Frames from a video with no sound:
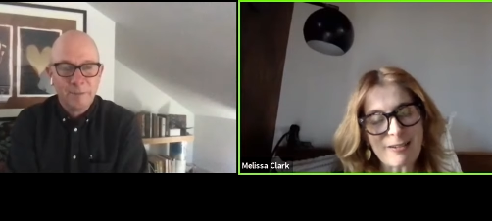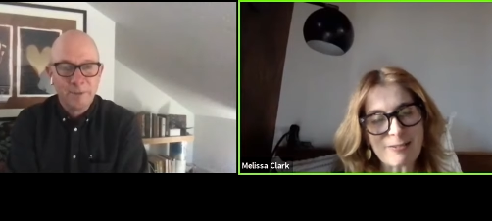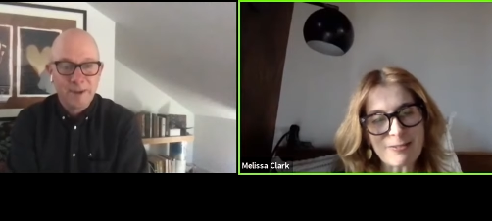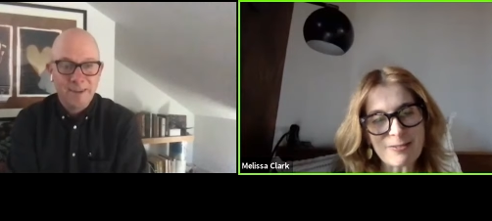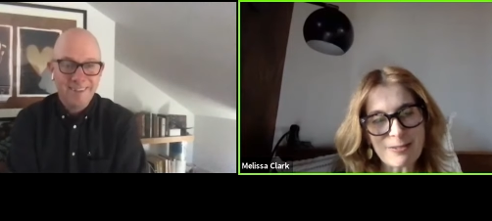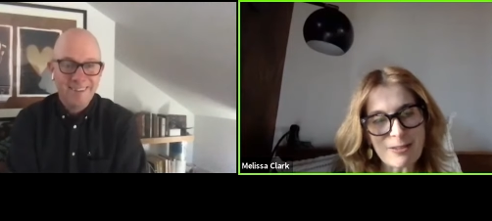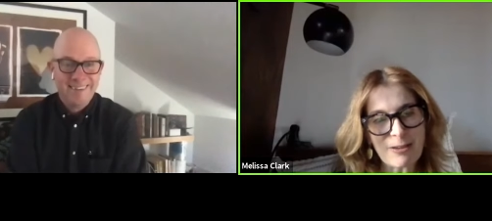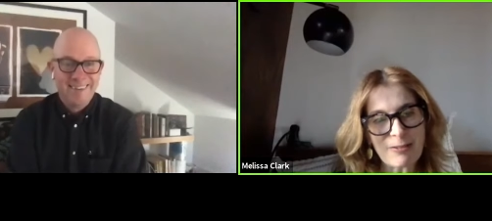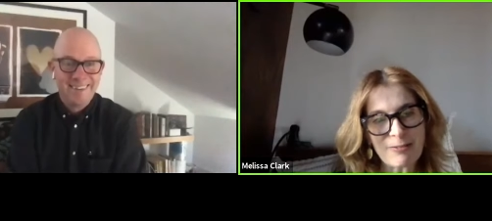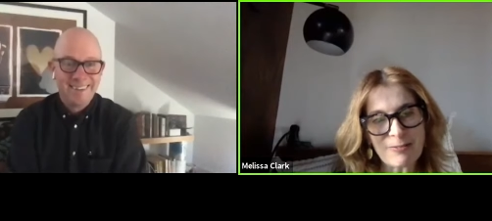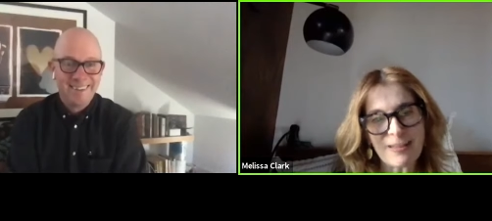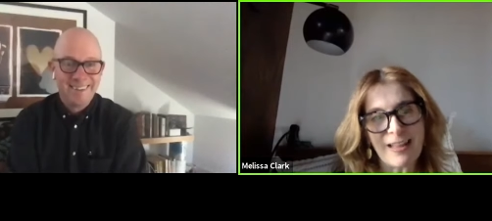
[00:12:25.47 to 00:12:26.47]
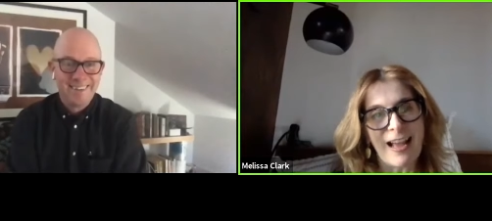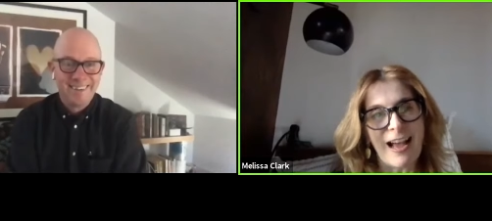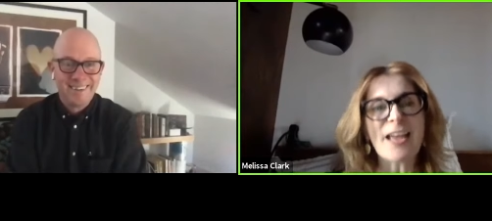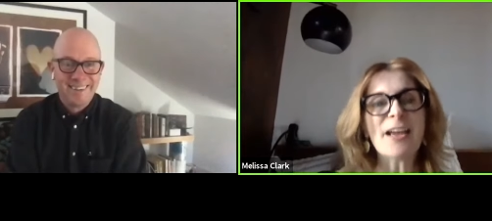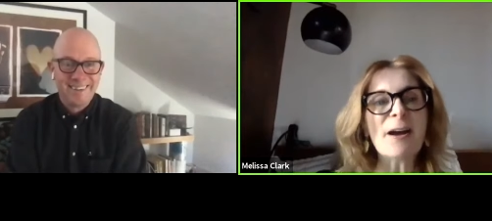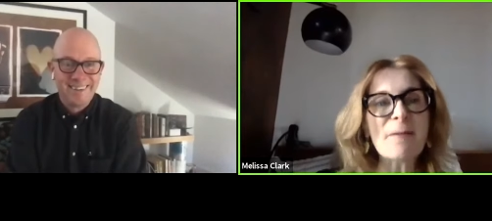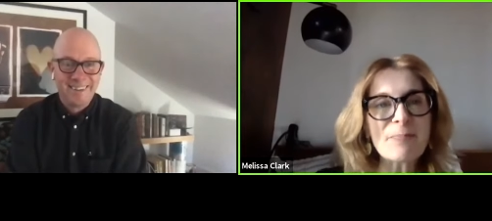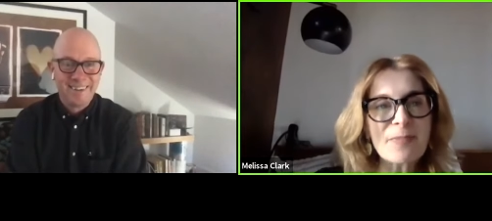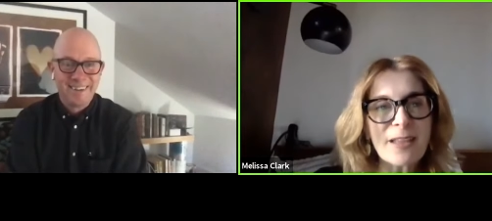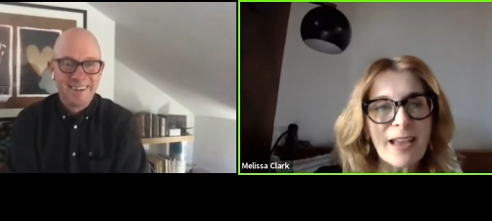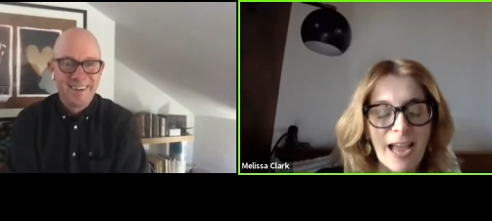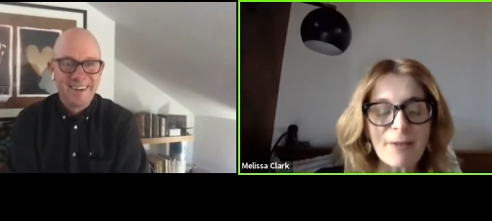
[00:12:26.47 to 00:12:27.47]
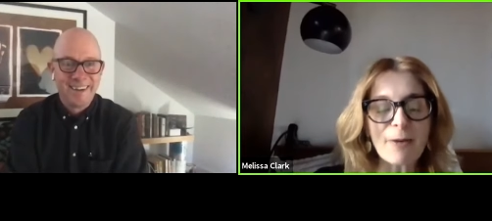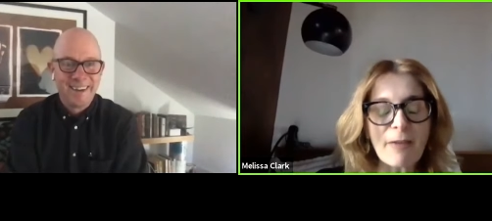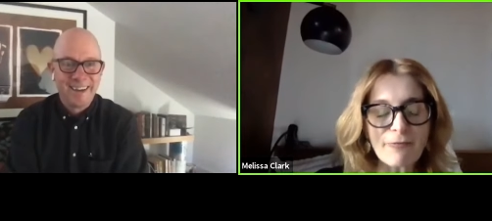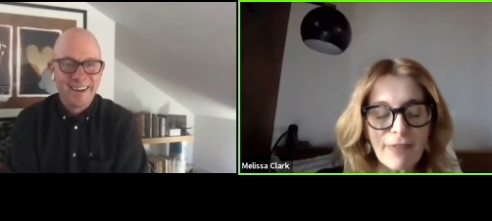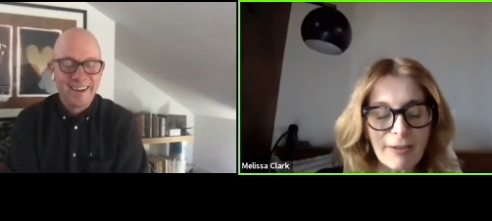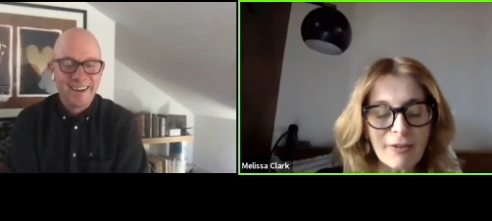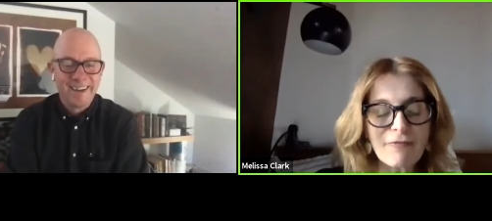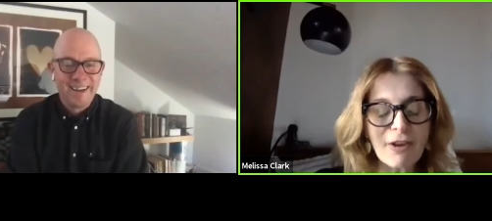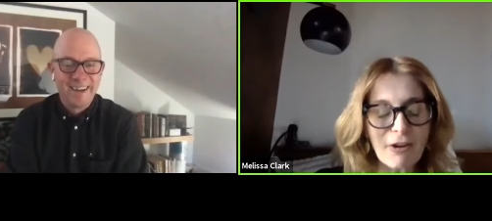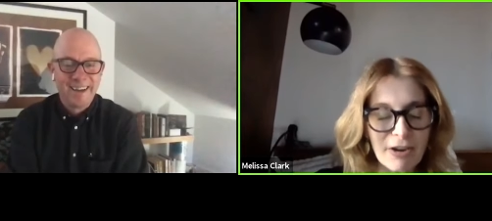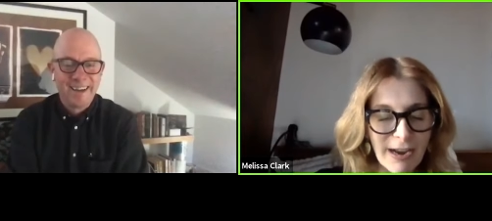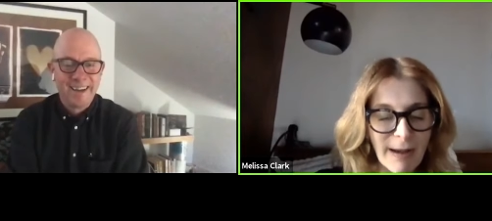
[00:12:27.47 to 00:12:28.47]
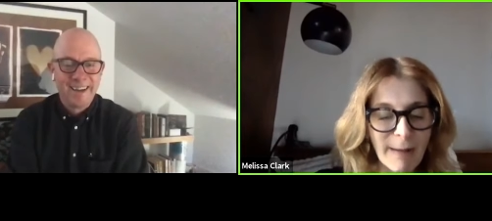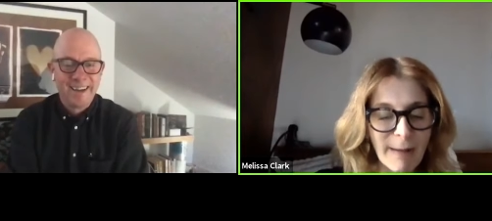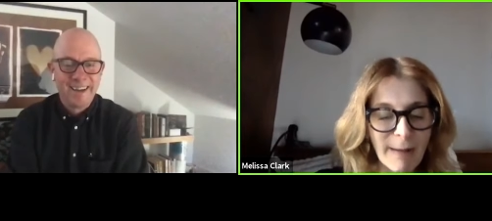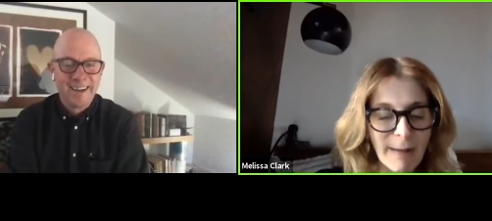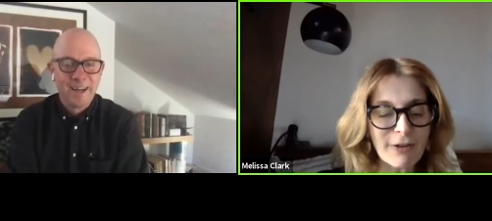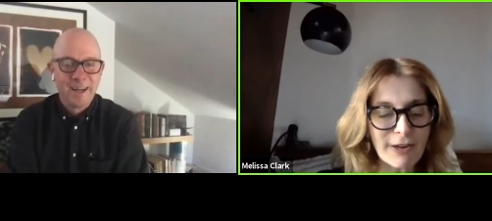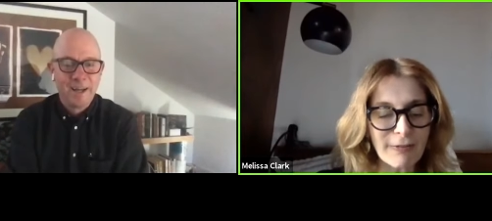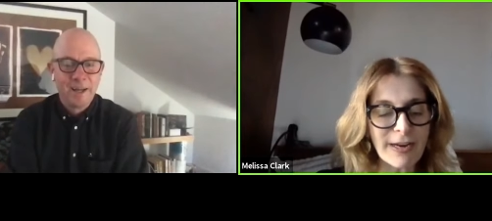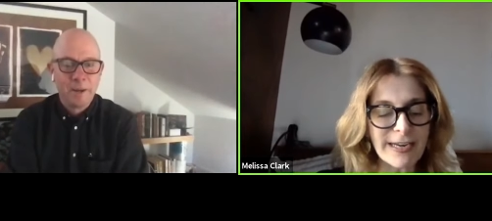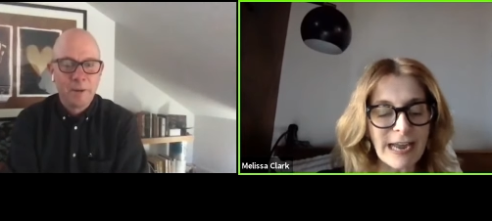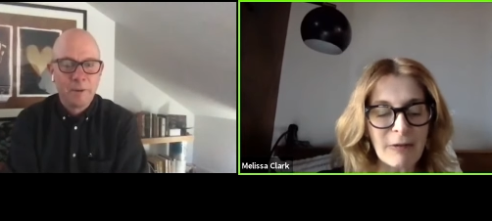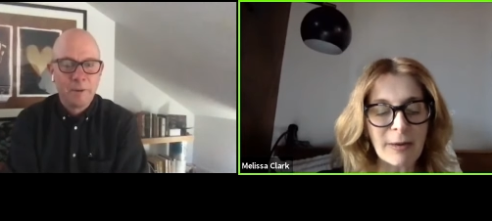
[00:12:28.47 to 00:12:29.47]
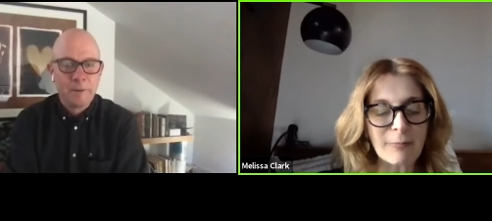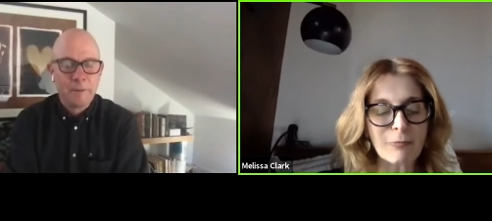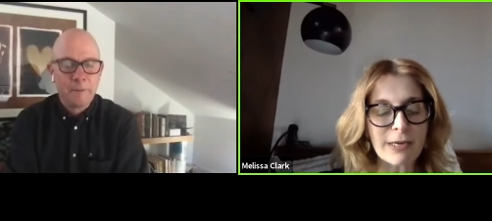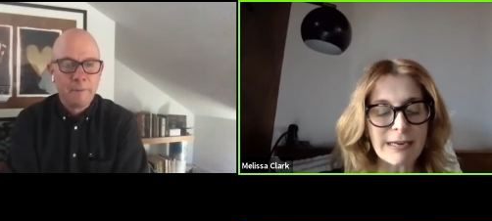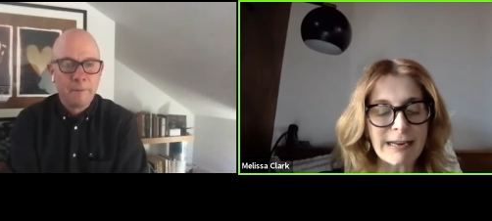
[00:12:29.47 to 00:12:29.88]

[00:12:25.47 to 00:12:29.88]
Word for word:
Speaker 1: I um I, I found it very comforting right now. I'm reading a book about World